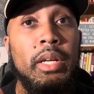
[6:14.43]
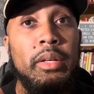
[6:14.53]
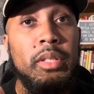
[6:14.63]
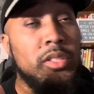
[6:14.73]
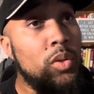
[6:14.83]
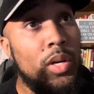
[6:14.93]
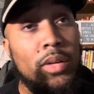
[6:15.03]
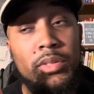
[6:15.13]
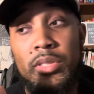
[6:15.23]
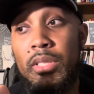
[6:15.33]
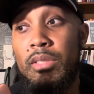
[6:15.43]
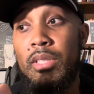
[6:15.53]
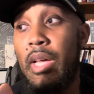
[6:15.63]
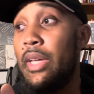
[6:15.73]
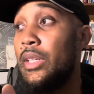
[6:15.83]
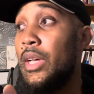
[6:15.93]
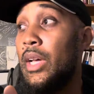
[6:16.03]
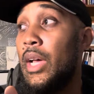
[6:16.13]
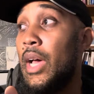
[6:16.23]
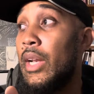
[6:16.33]
They started off the season like
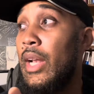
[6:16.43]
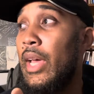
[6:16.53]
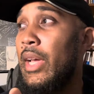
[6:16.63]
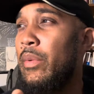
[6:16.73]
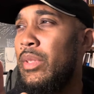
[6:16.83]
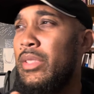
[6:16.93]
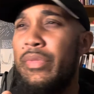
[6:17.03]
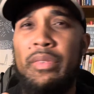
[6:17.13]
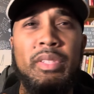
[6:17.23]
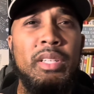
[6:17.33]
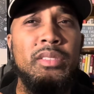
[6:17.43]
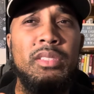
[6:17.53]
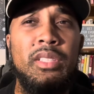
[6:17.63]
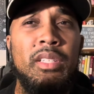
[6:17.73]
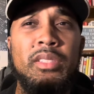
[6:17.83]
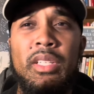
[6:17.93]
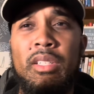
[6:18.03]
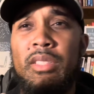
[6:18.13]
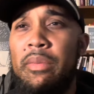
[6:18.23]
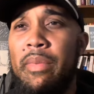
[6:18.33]
out of like, what is it, 15, 16
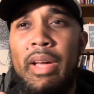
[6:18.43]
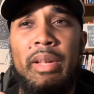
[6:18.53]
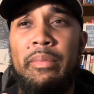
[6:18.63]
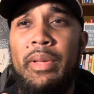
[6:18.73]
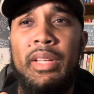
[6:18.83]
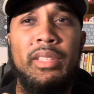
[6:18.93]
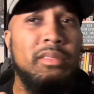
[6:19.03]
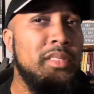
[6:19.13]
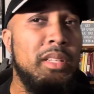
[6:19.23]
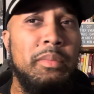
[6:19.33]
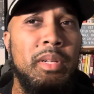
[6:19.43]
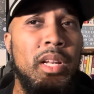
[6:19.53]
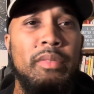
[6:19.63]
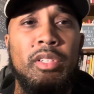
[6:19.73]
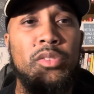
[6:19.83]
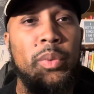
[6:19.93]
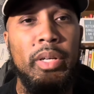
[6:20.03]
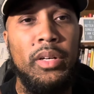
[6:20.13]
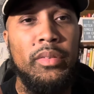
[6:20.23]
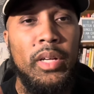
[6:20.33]
teams? They might have been number 11 or
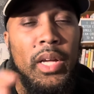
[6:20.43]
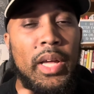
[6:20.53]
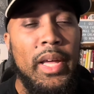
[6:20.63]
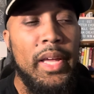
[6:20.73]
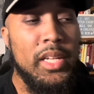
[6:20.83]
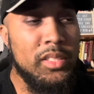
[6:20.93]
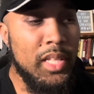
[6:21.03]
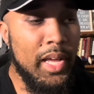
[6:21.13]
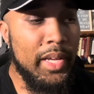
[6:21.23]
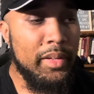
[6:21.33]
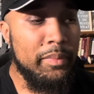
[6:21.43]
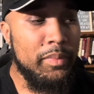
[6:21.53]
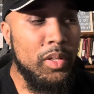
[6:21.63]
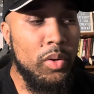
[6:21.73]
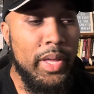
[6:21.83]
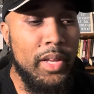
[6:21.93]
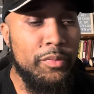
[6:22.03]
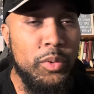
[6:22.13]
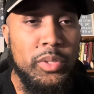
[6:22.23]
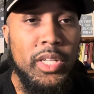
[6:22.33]
12. And it's like, they only had a
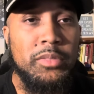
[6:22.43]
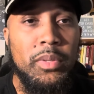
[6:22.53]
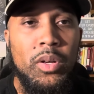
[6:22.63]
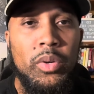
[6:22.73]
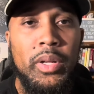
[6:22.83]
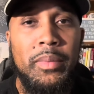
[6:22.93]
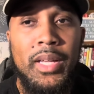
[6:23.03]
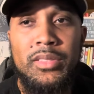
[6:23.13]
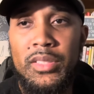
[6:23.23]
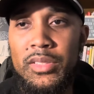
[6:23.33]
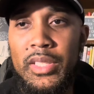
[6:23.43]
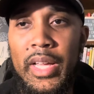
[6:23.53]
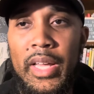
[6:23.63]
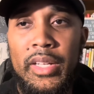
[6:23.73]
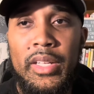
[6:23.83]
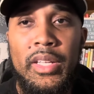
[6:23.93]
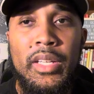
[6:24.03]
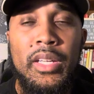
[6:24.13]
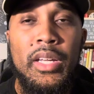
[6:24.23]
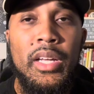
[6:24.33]
few teams below them, like
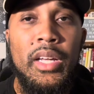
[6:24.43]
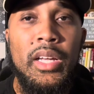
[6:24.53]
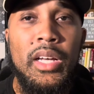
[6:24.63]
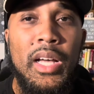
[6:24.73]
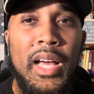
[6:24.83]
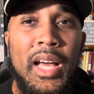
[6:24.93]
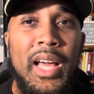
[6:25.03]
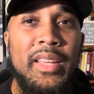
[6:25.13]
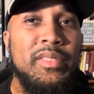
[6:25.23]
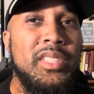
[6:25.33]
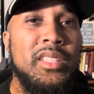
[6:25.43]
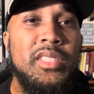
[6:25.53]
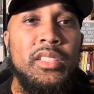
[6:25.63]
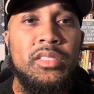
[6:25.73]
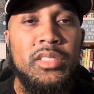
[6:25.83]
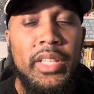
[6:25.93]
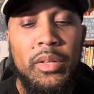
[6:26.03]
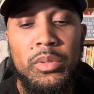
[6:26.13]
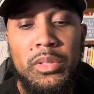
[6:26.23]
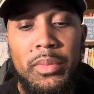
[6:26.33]
Cincinnati. I even think Texas Tech
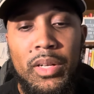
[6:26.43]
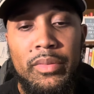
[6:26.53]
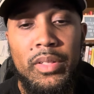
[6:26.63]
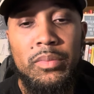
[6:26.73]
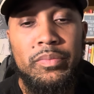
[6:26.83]
was above them.